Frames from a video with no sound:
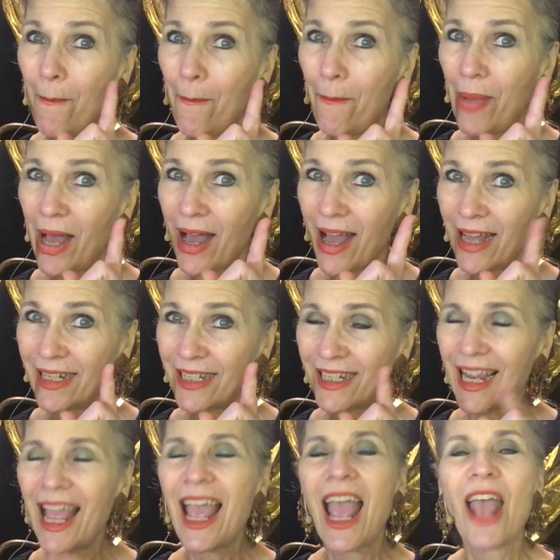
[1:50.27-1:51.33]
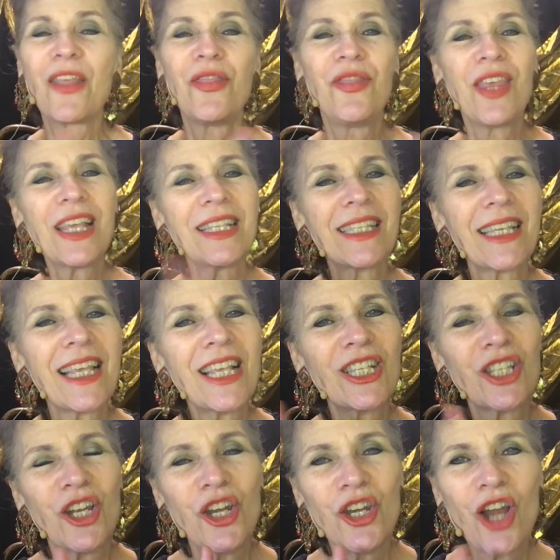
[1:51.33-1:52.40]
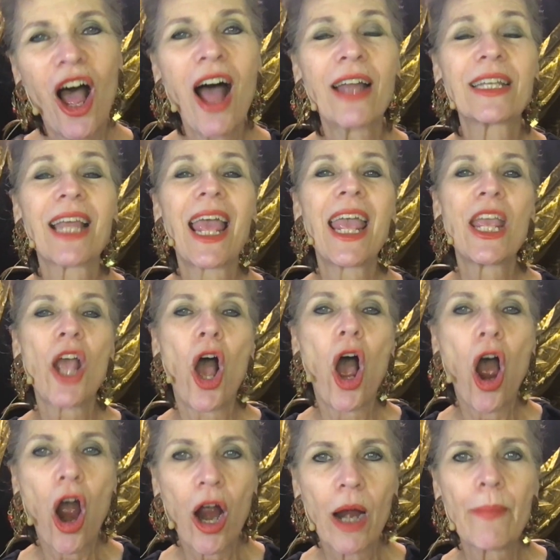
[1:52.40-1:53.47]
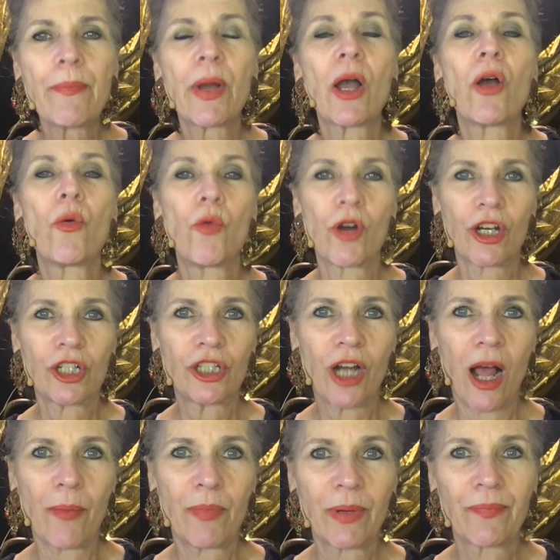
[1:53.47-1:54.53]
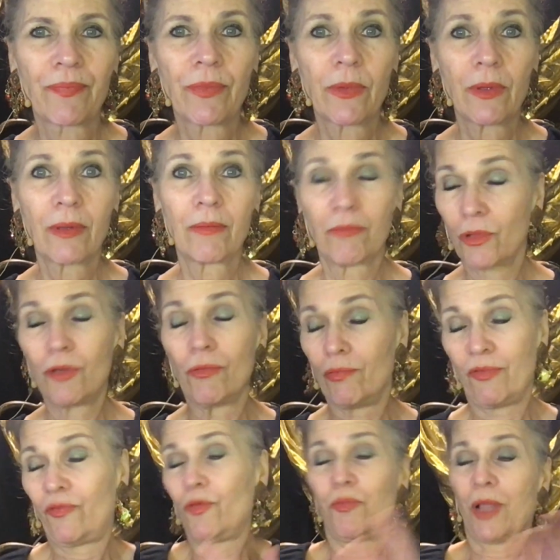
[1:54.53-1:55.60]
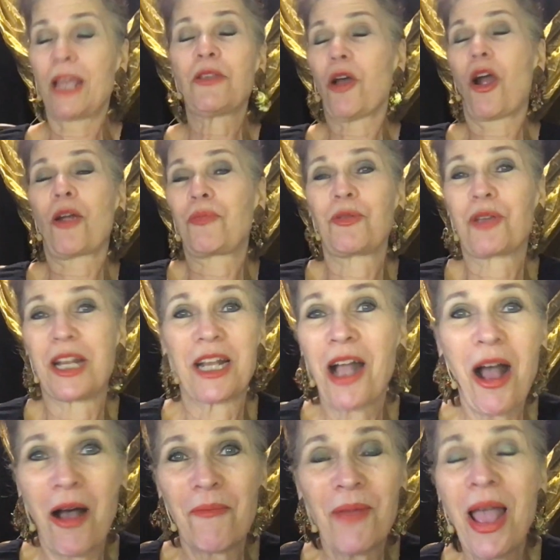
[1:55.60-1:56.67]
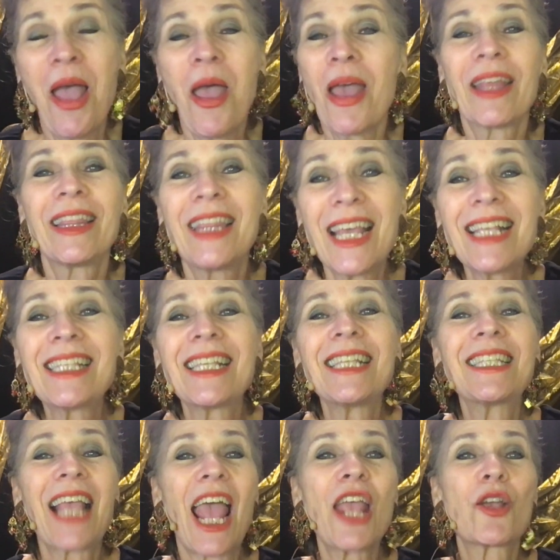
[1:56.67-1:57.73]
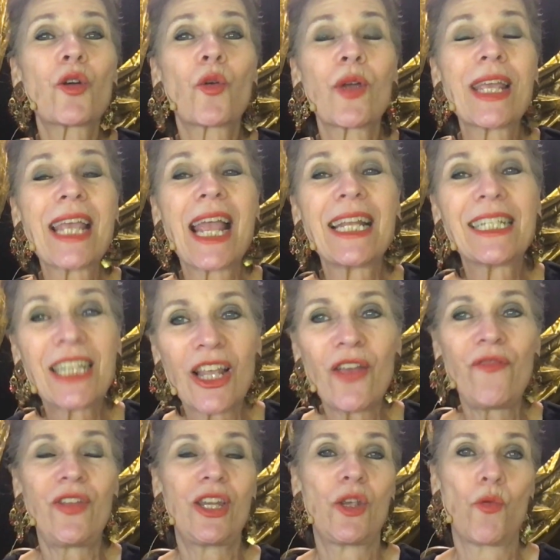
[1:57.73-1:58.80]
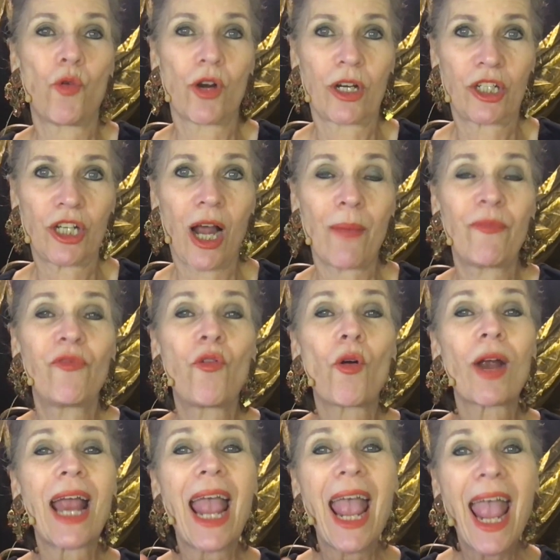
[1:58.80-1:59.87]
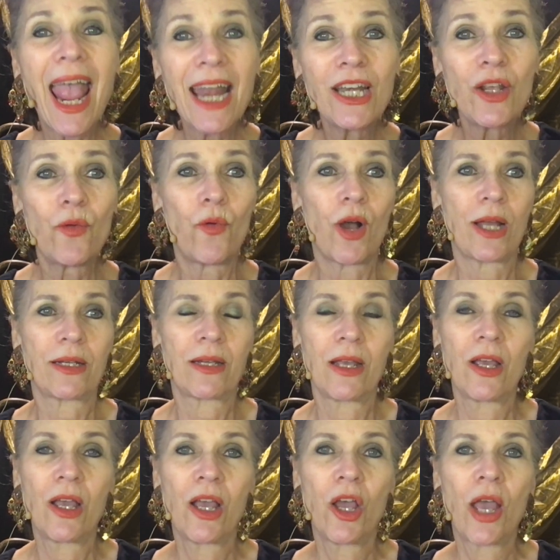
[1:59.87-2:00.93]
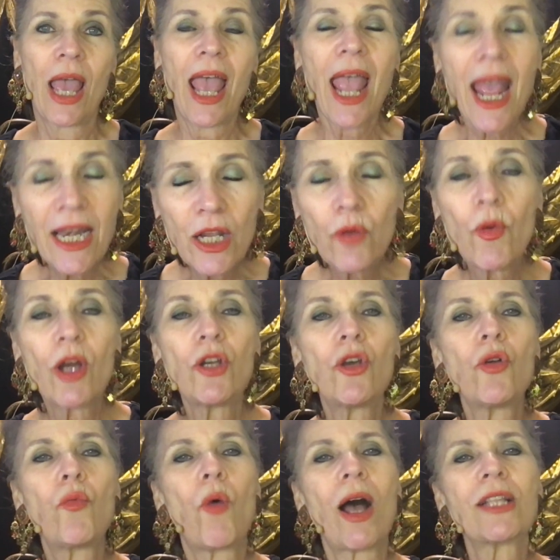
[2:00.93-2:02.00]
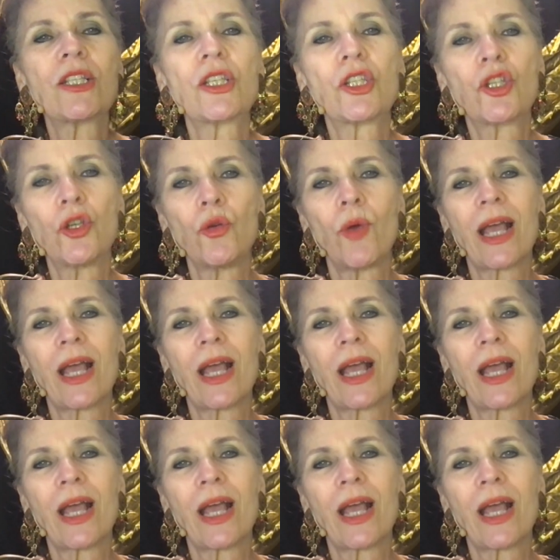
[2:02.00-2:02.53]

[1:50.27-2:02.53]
But this is not a harp workshop. If you play the harp, you can come. This is a creativity workshop for anyone, who wants to